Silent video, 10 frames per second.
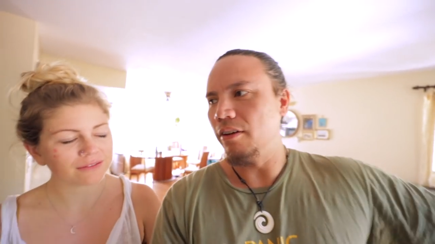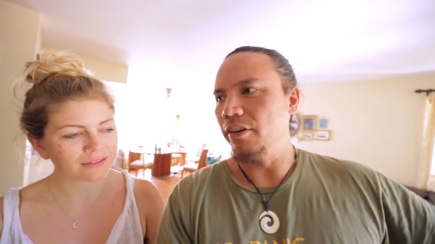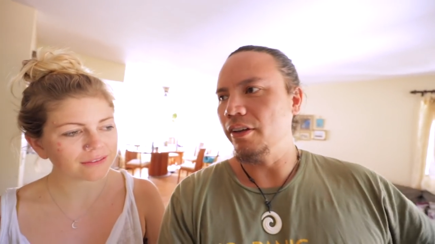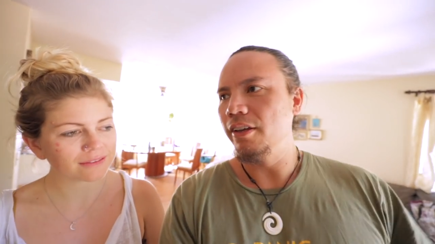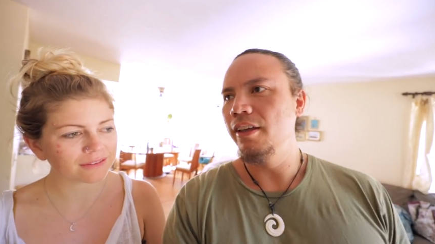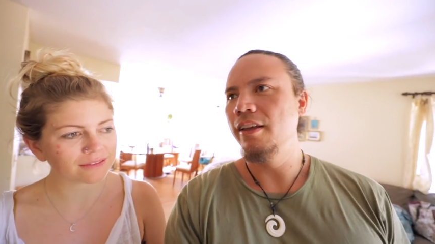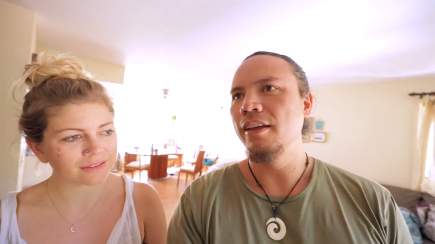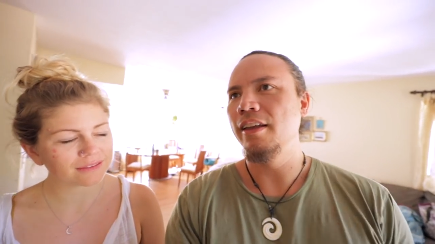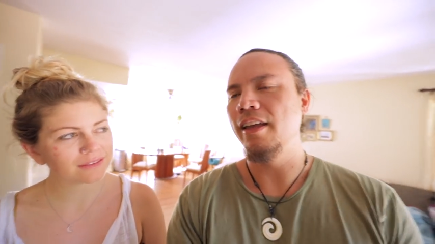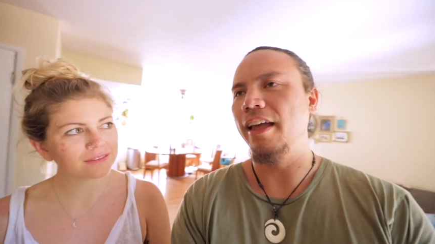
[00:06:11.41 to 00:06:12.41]
Speaker 1: driveway. Mm-hmm.
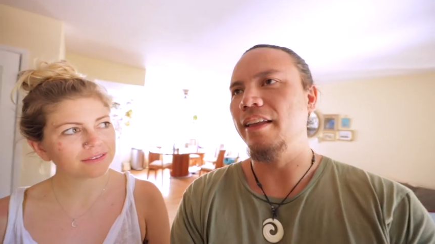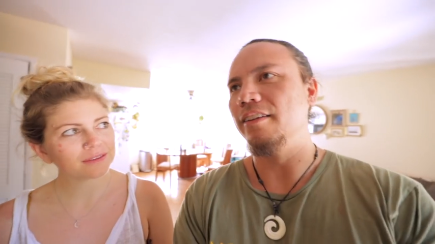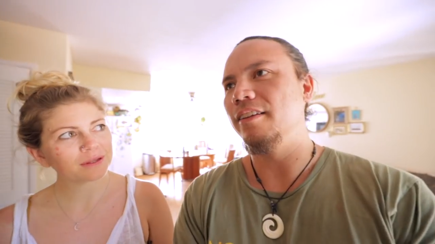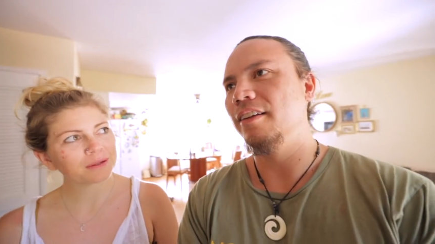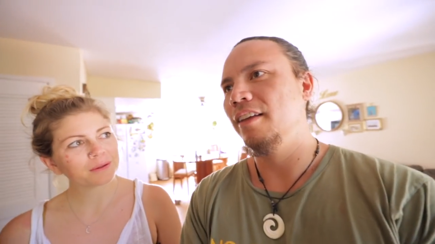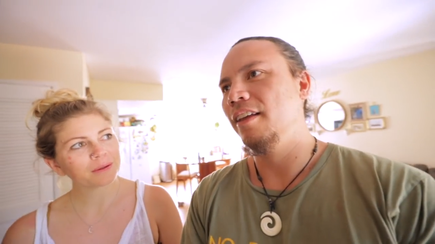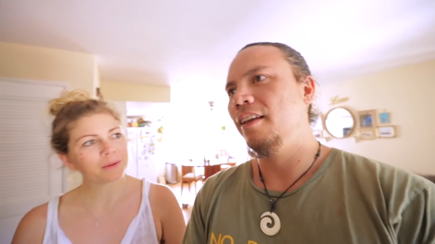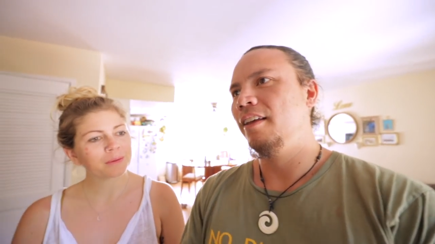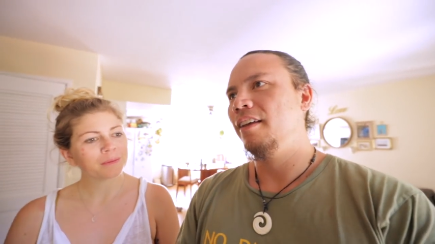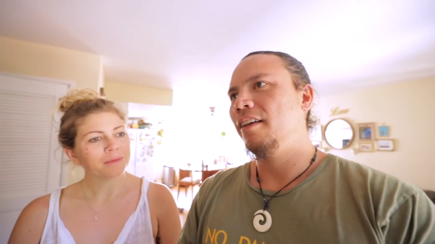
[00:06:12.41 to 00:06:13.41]
And
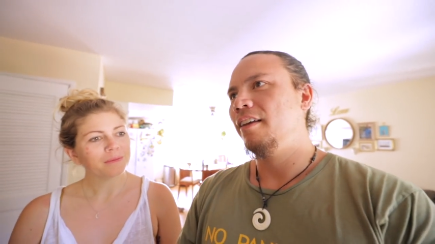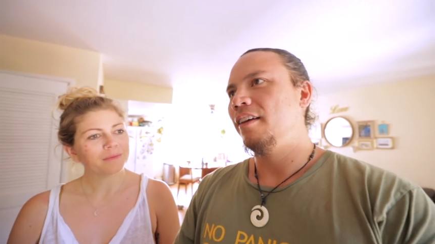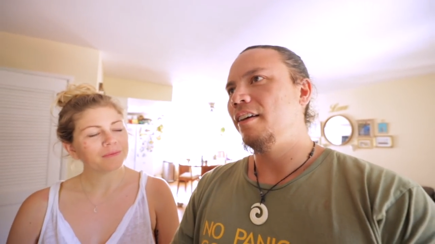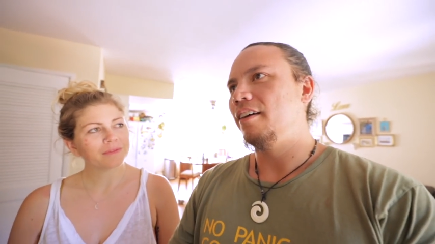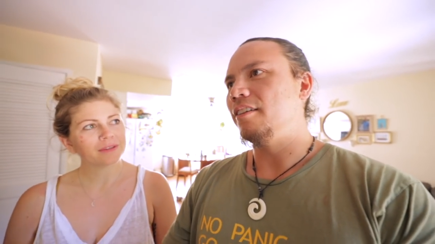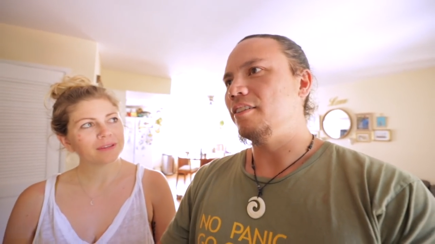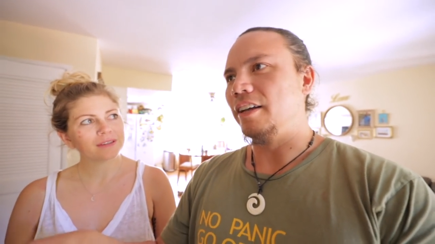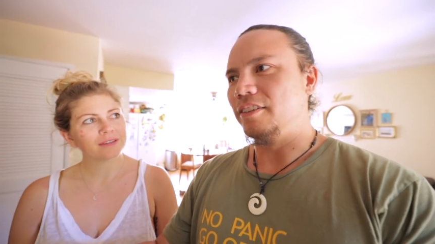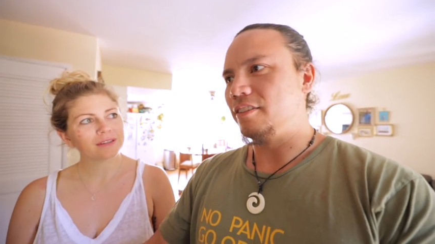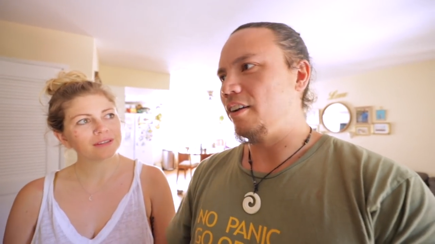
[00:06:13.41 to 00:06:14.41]

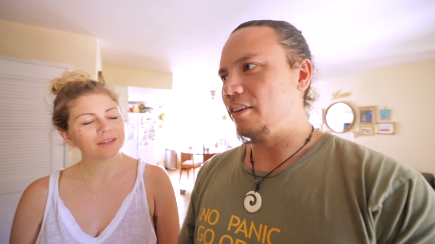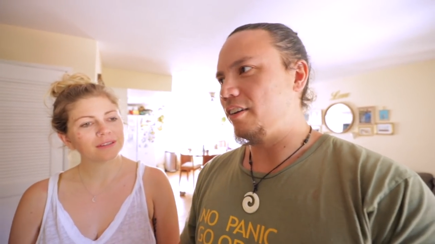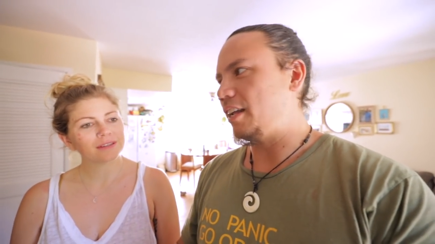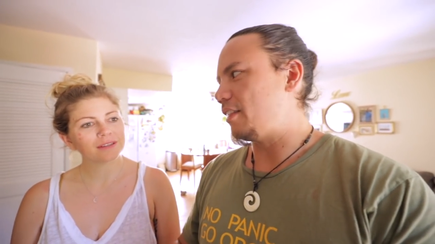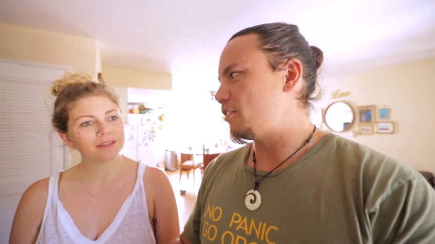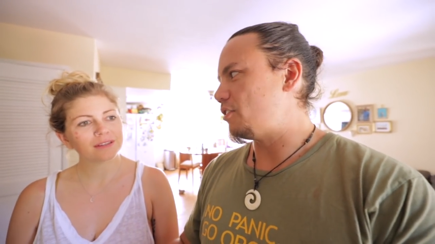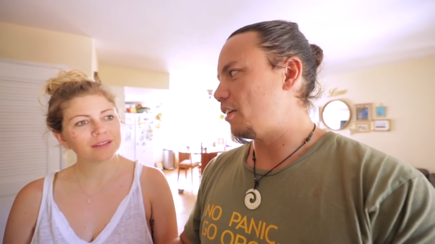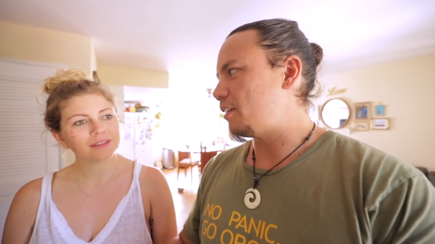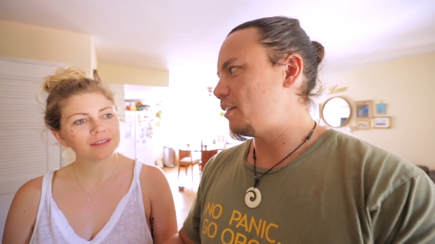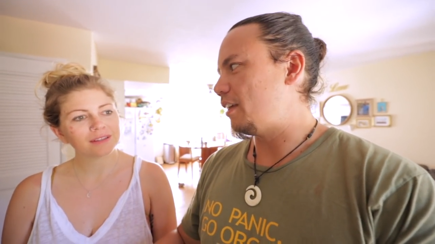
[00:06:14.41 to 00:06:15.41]
I try, try, get in the
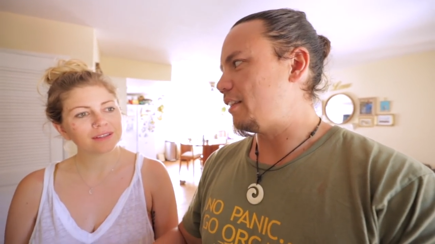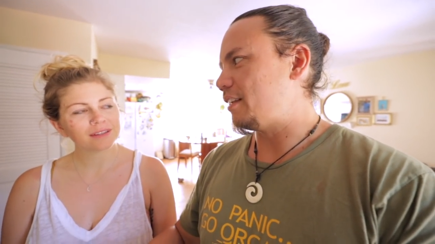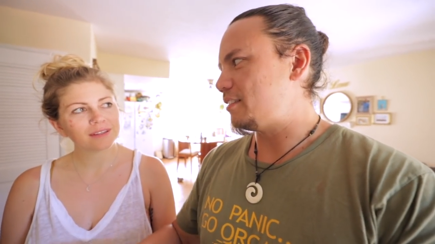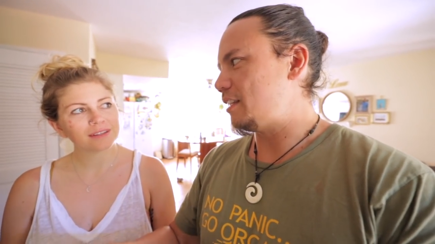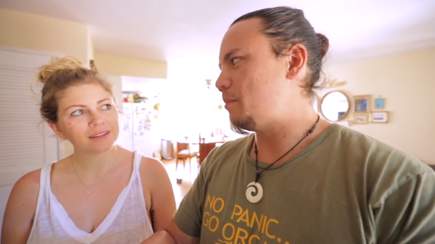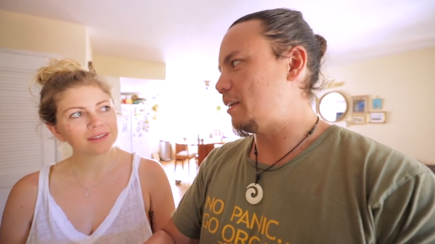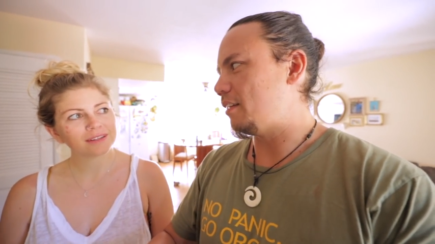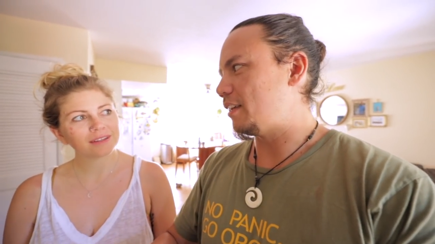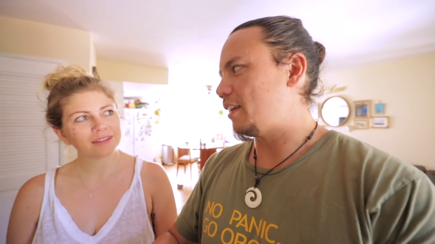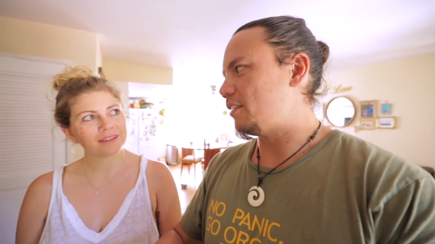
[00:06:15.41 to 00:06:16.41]
truck and they see me
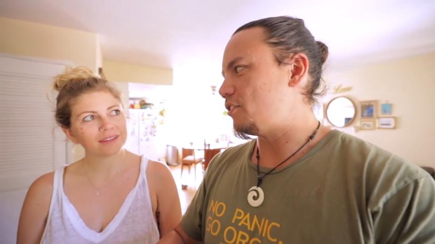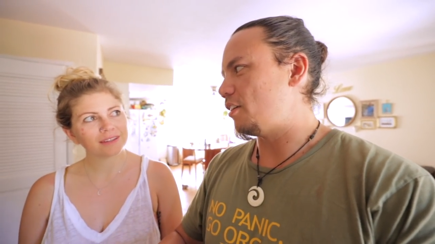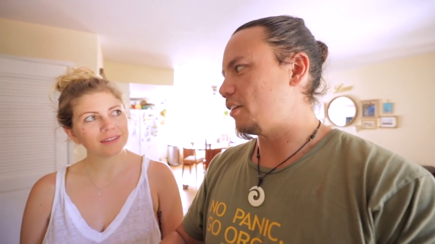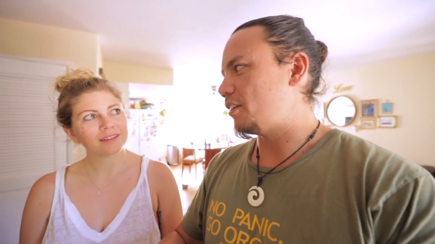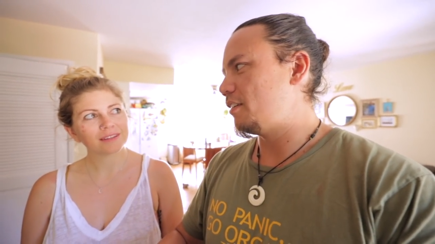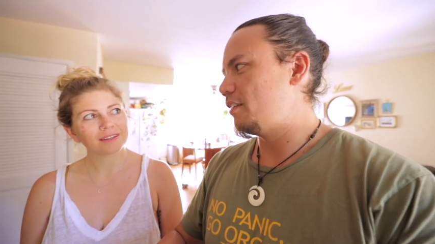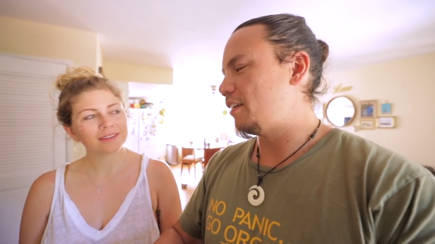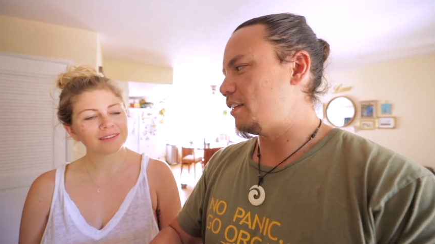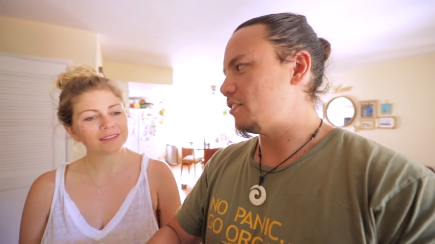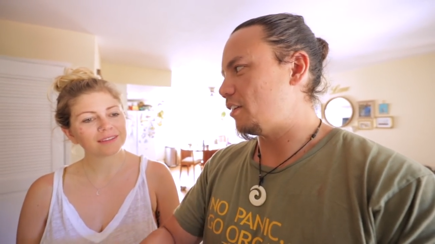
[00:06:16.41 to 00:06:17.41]
like get in the truck
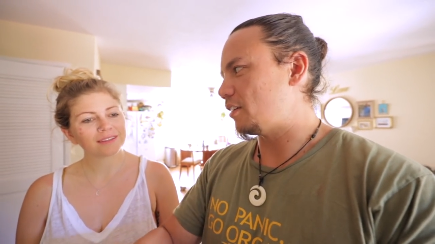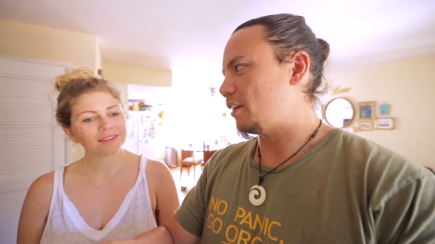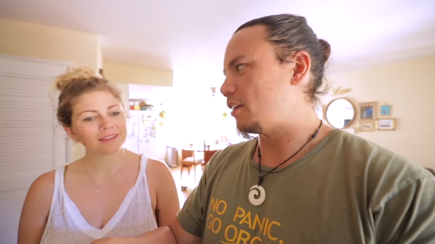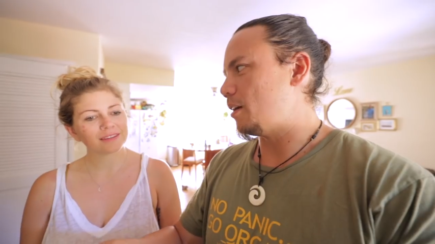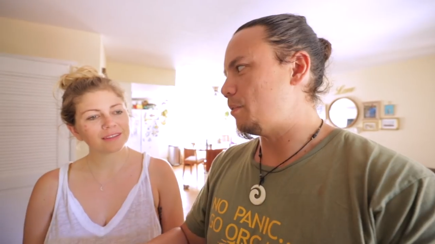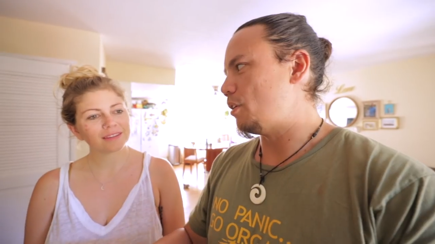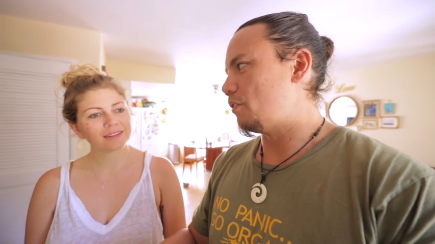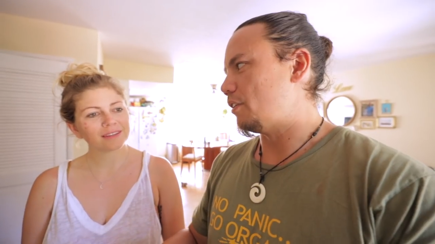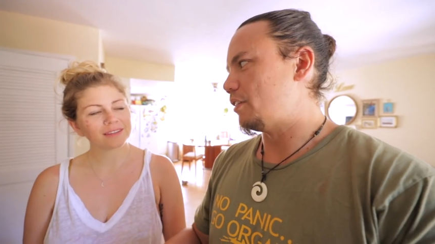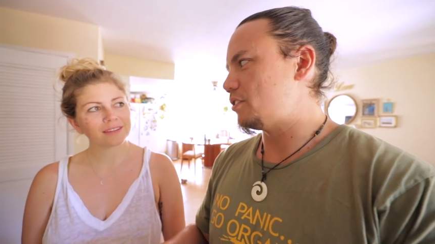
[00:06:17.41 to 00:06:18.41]
and they start kind of coming
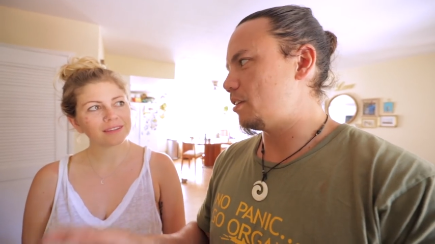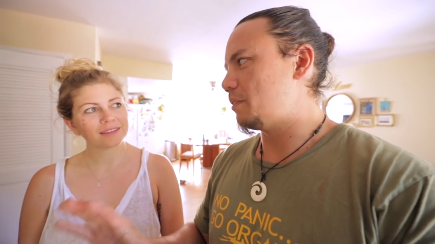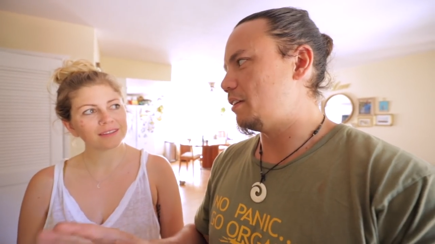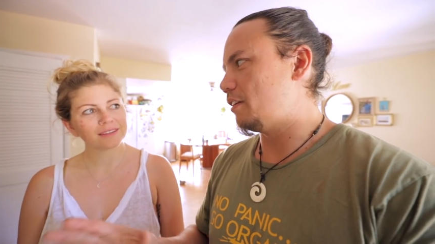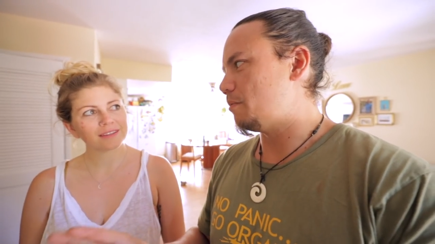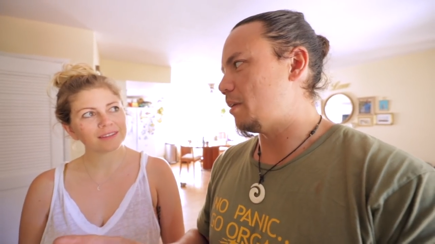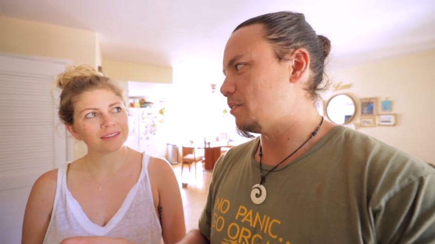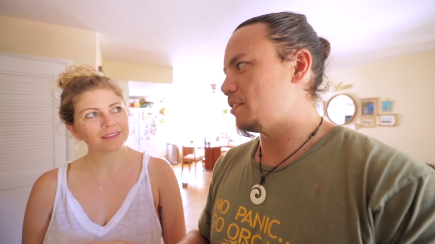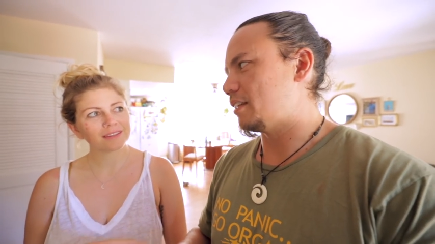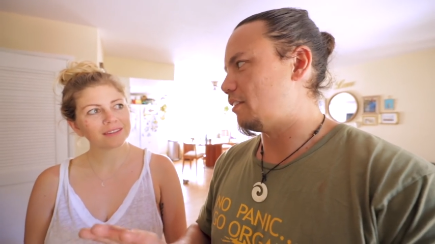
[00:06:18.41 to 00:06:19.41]
over and there's something different about
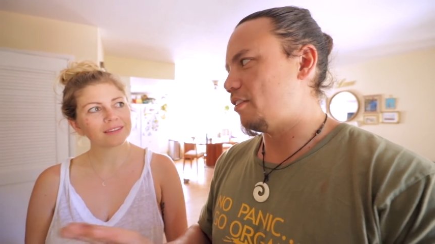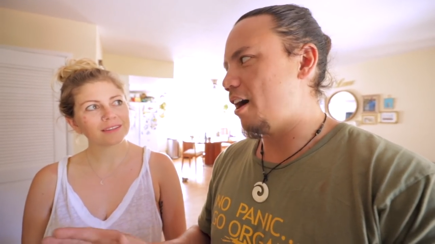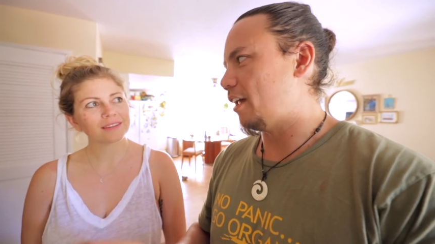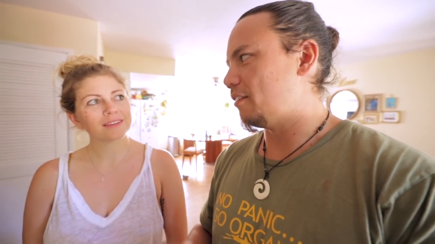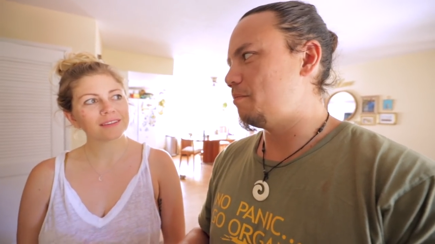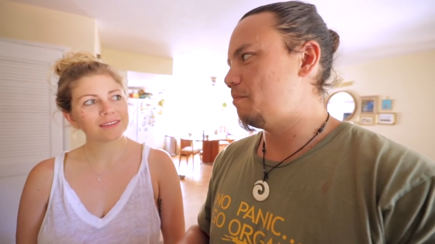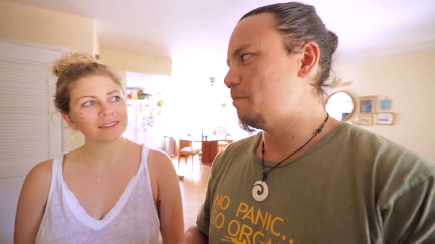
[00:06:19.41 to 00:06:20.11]
it it's like they're not